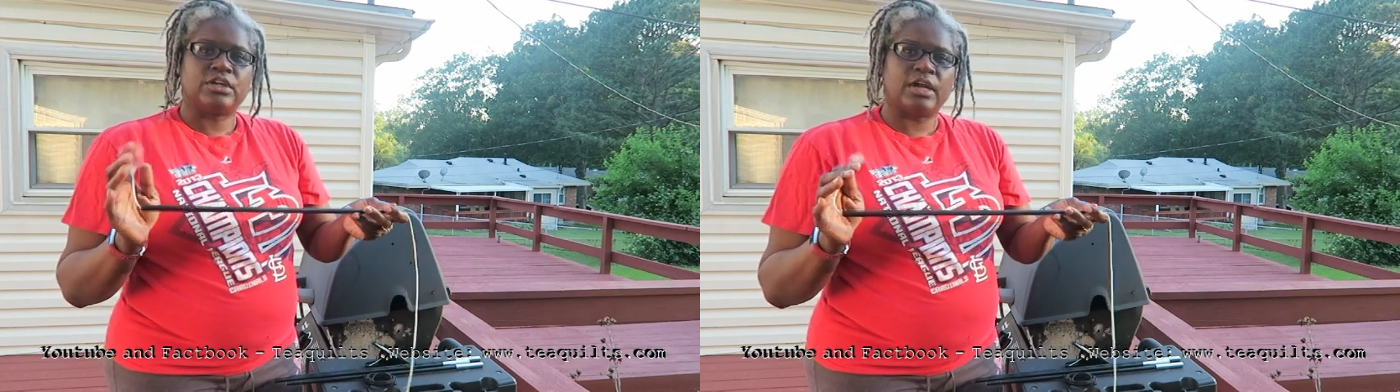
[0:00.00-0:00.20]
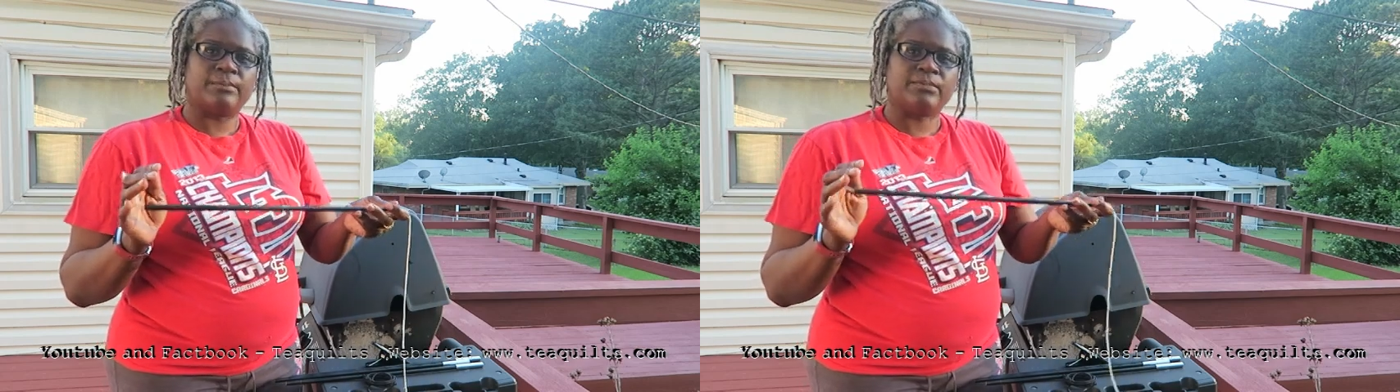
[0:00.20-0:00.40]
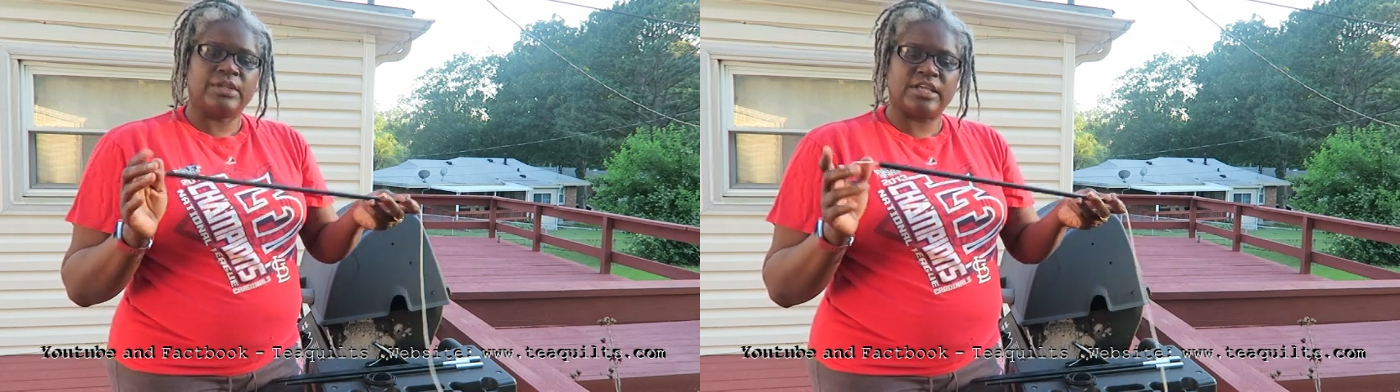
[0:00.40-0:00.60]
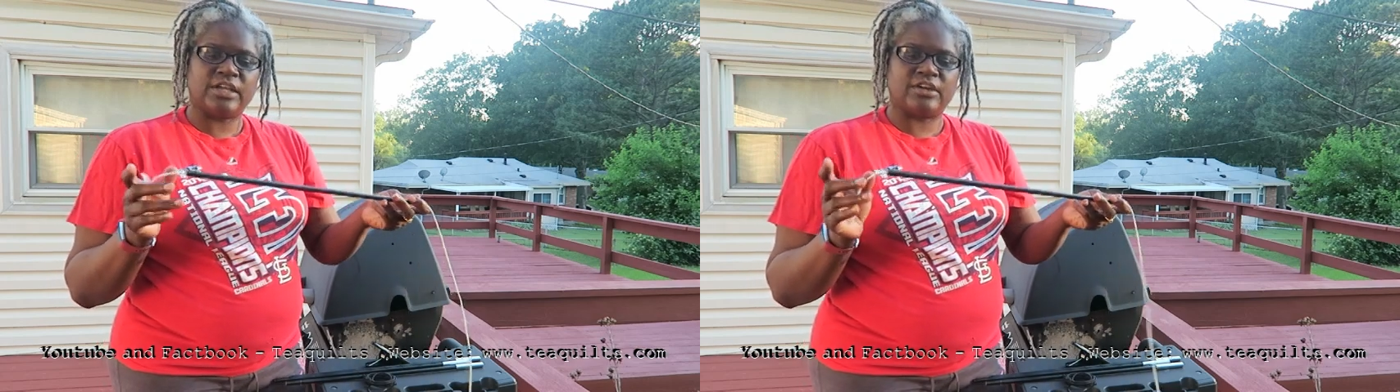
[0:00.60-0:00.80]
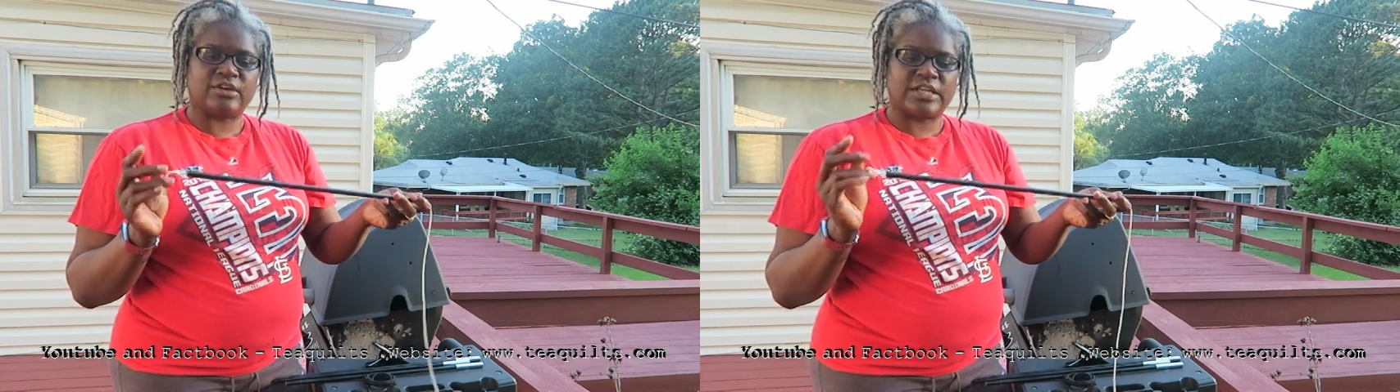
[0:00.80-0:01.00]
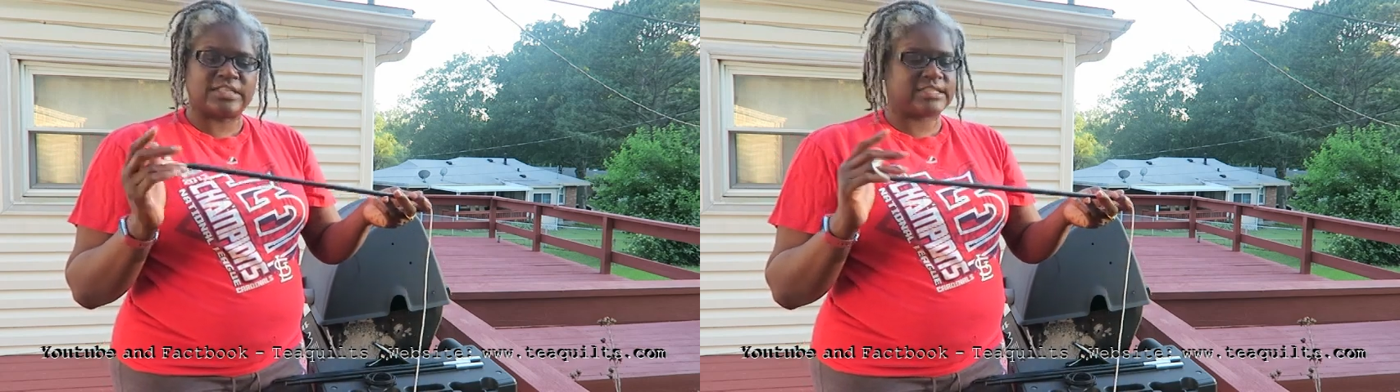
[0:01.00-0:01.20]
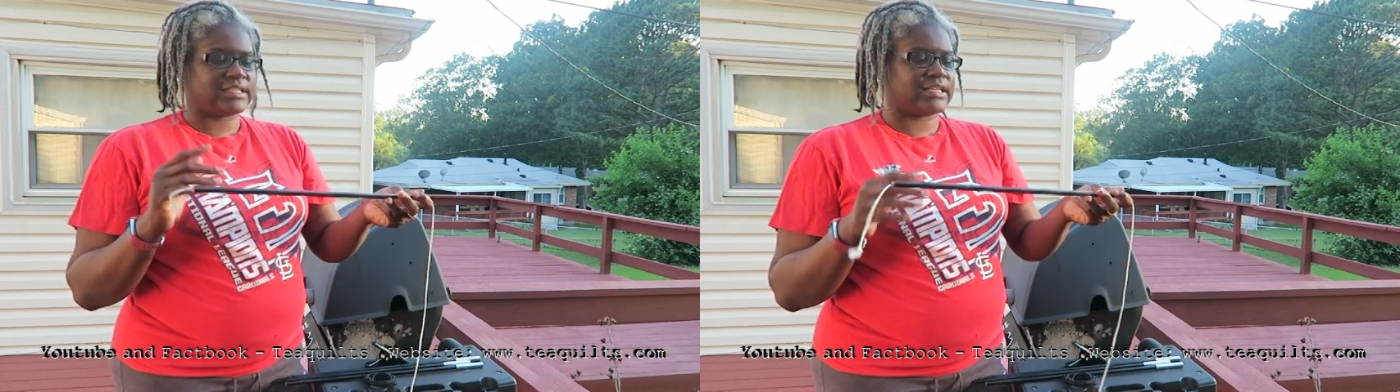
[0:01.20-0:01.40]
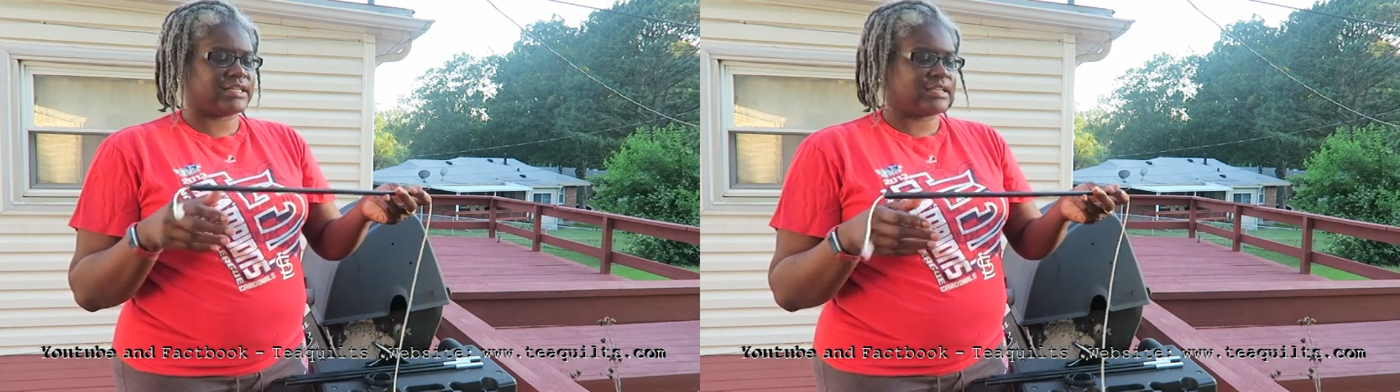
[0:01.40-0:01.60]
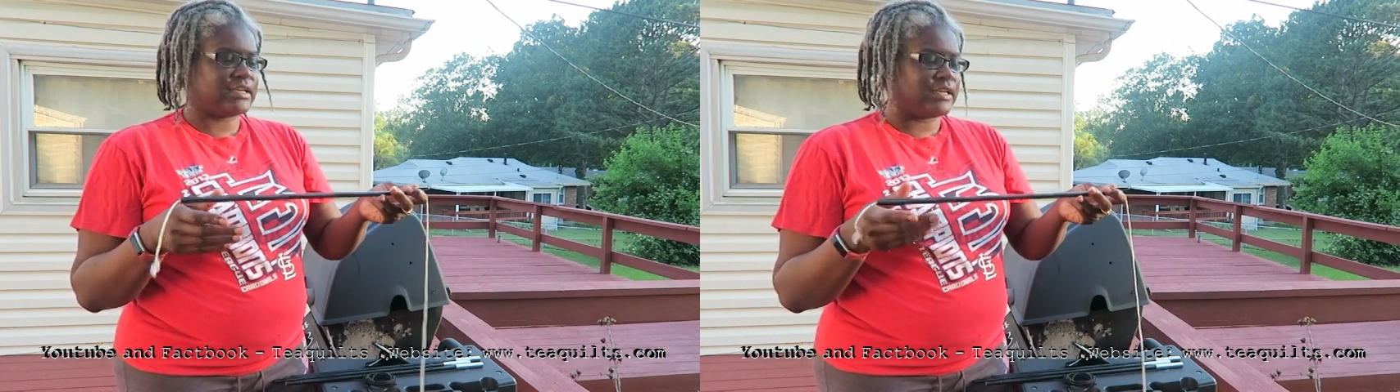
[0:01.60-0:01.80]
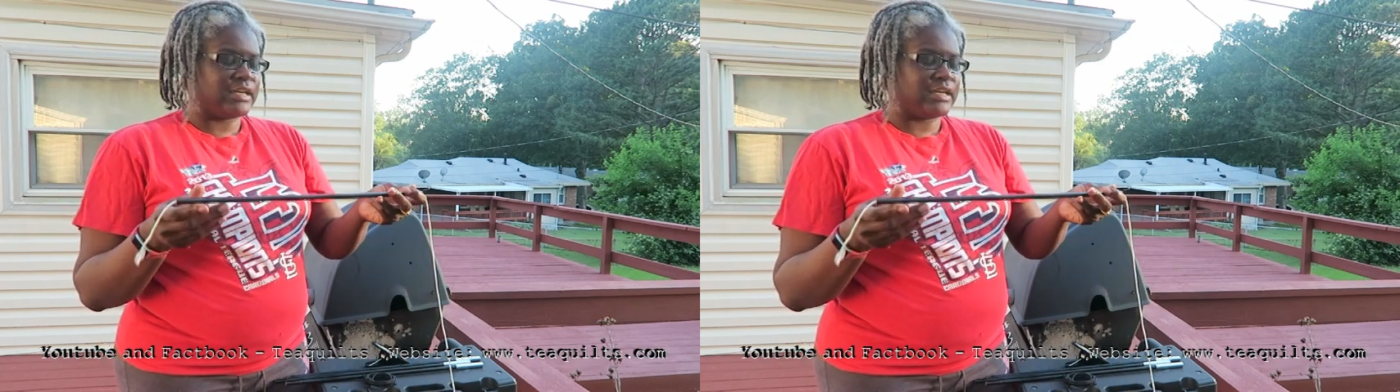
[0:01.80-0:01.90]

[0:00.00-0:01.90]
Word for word: come here and see